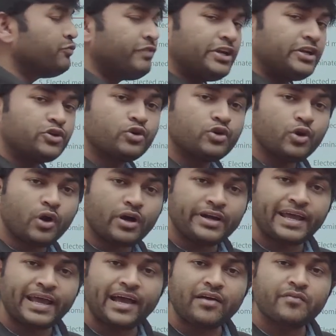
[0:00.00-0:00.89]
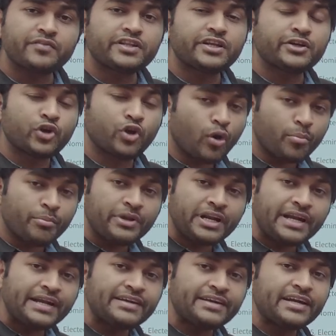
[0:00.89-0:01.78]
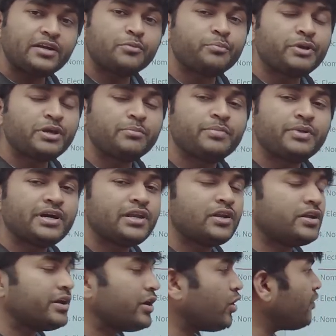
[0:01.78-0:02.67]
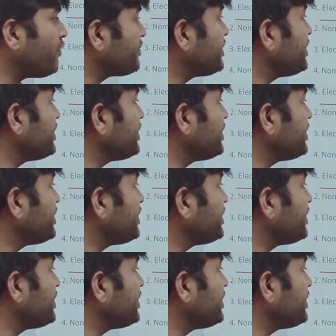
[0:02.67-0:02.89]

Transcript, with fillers: we do not have the nominated people of